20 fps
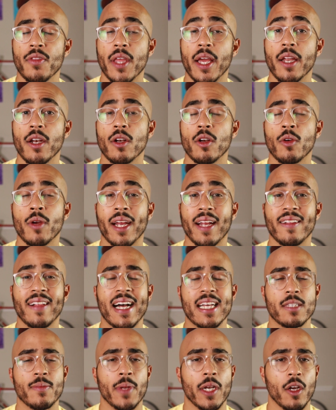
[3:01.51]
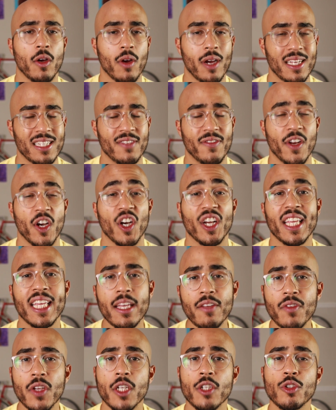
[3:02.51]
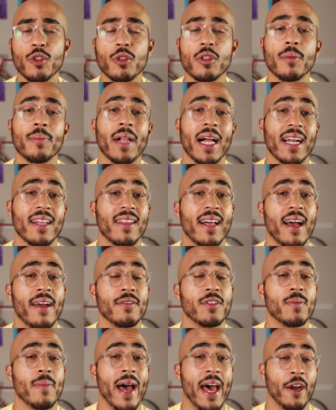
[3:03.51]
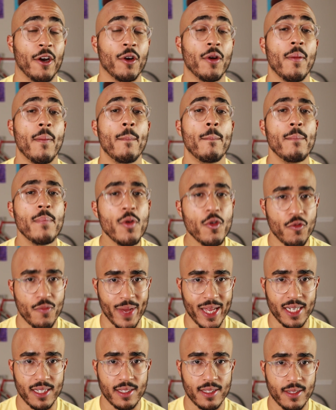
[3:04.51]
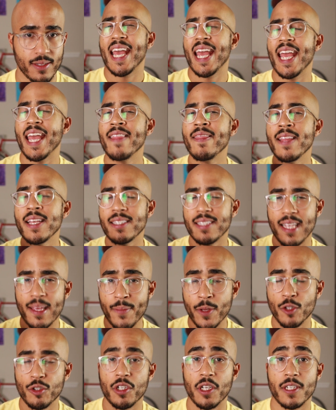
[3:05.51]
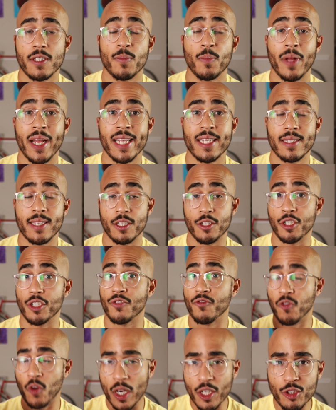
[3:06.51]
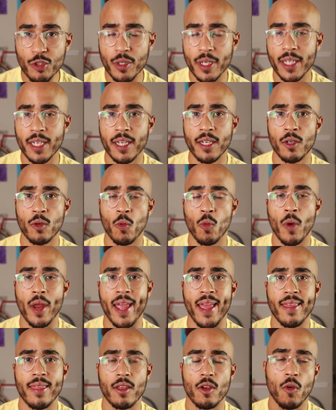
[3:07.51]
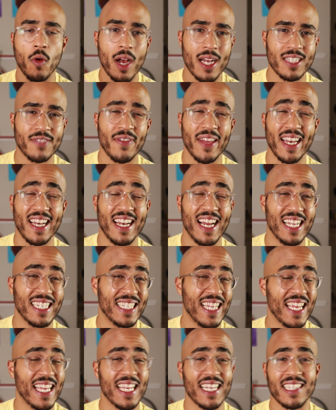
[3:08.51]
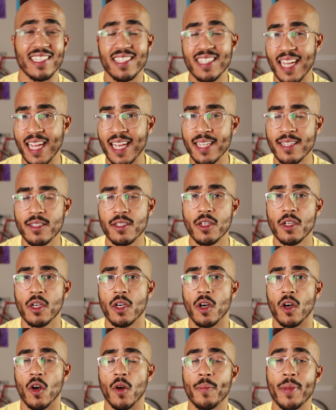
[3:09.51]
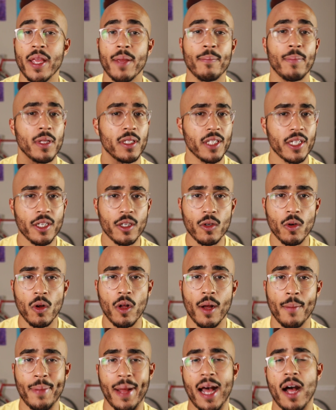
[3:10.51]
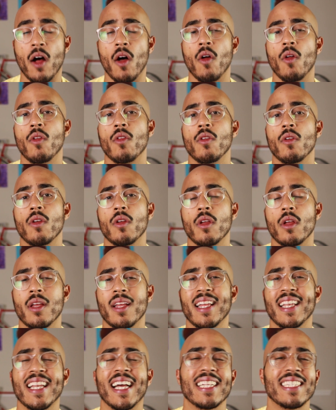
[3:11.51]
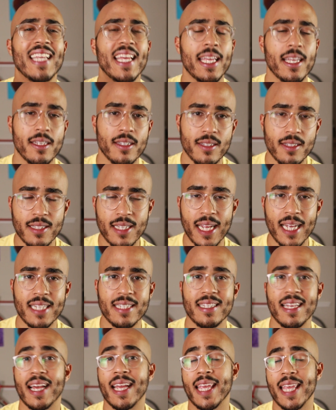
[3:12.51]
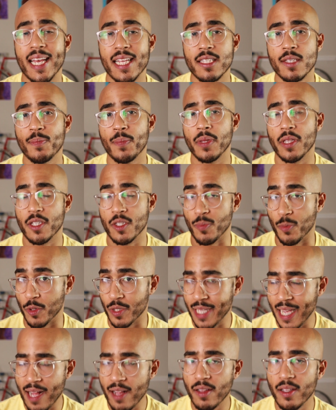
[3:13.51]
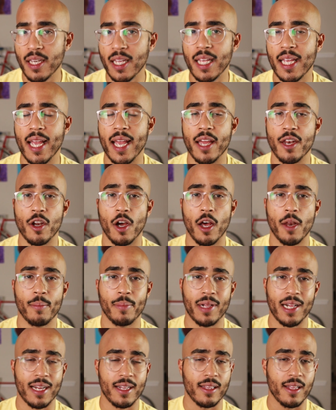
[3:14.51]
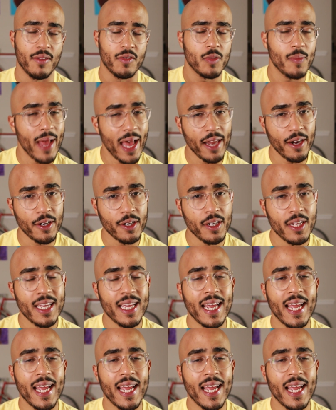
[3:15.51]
that Greg Glassman and CrossFit are giving to the Black Lives Matter movement. In this email, she explains that she's frustrated with CrossFit not taking a stance or being political about not taking a stance against police brutality and on Black Lives Matter.